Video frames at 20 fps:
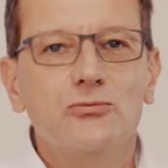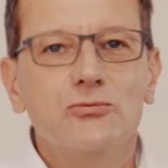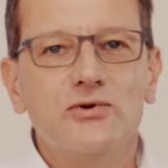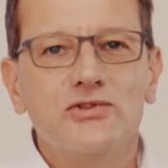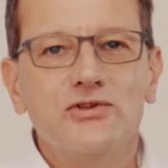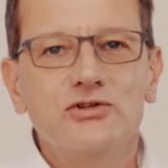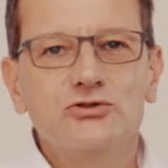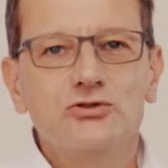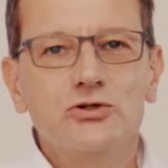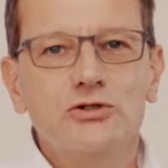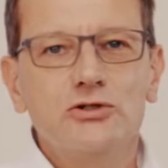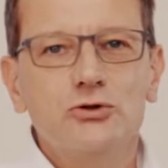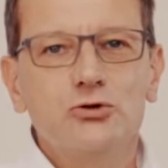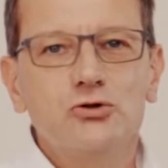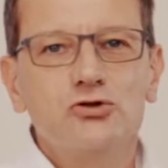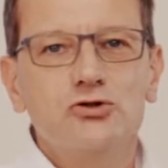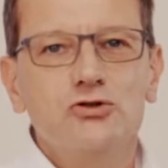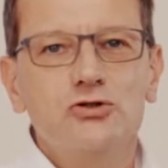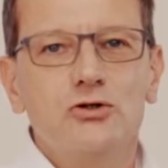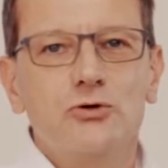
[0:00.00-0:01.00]
With this
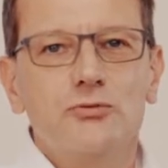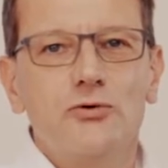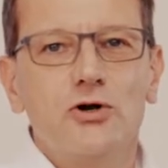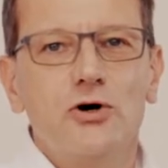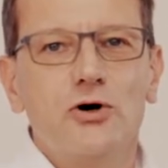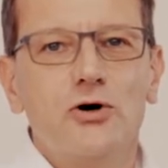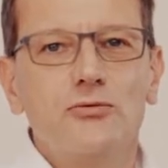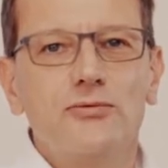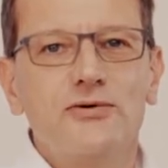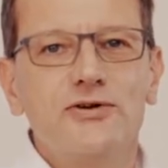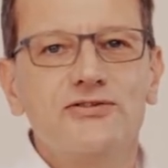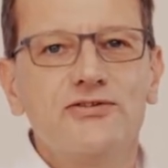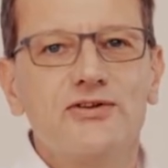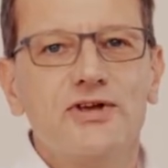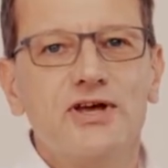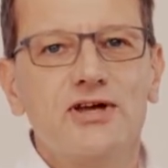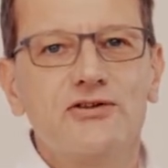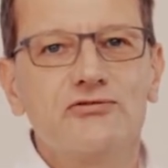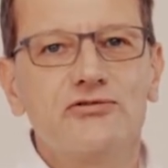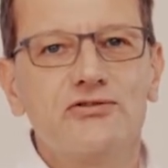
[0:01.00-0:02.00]
solution, you will
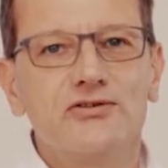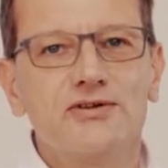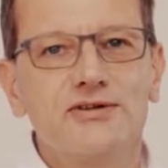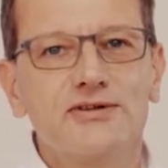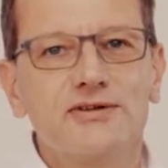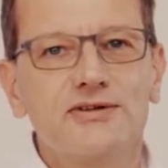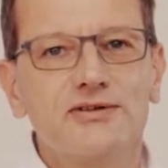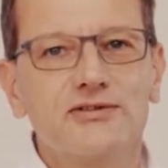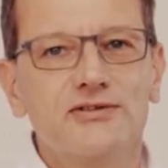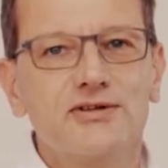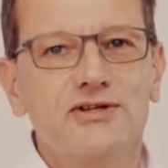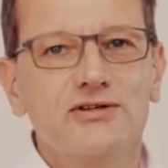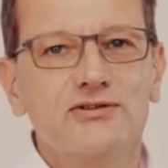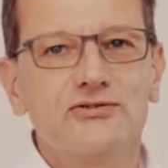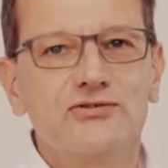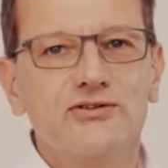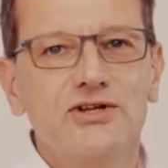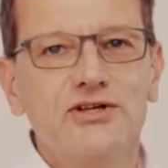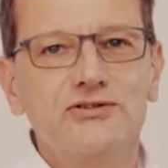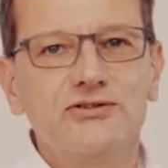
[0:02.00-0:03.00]
always have the
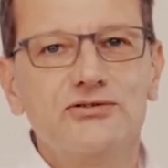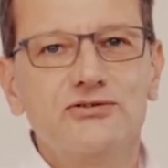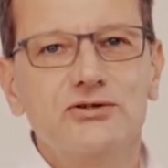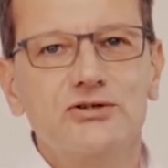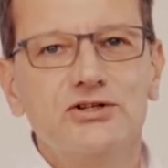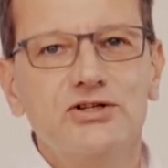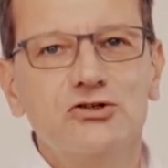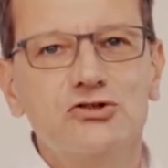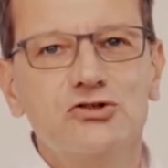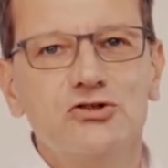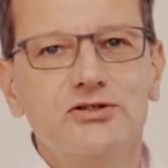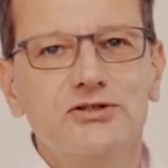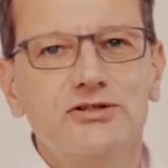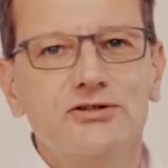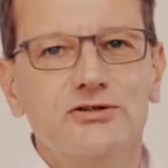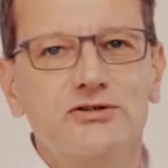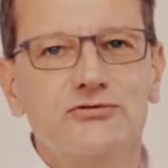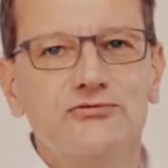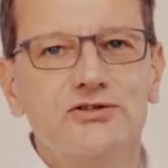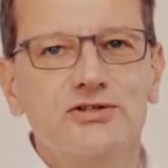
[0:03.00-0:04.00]
status
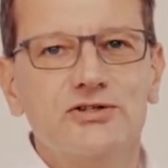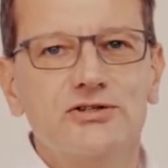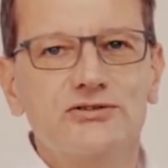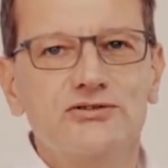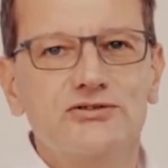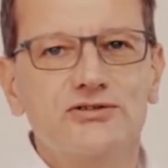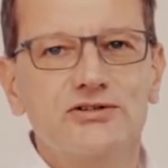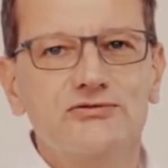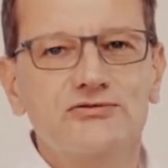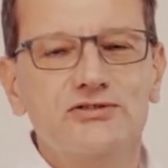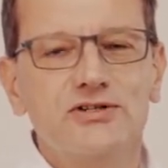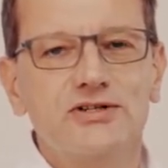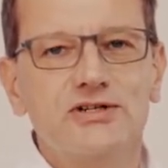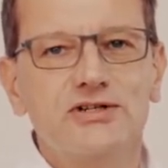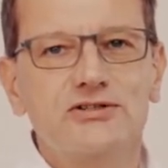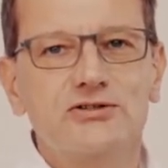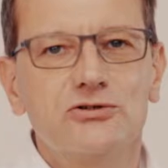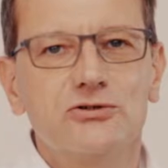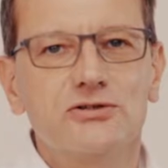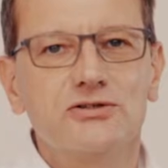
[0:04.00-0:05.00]
condition of your safety
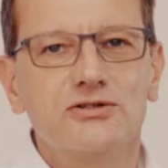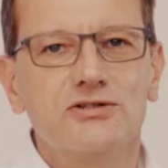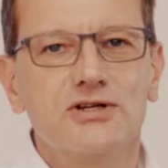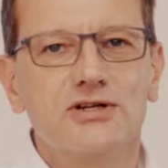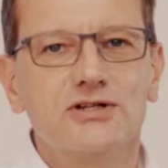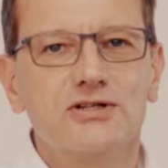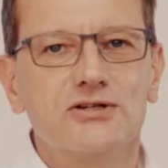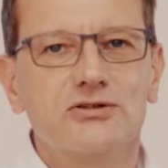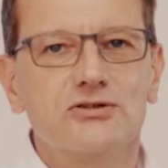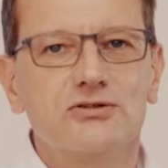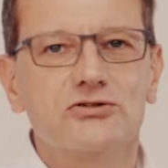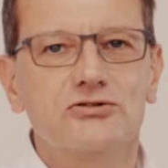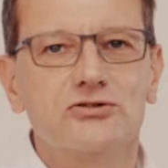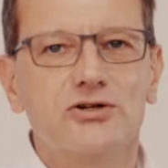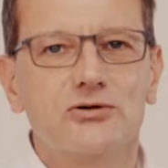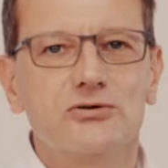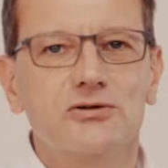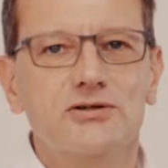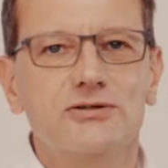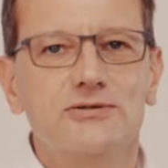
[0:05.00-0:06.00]
light curtain under
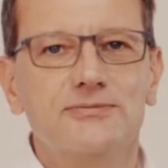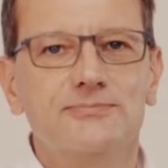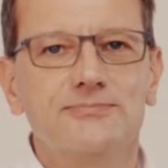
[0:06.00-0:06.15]
control.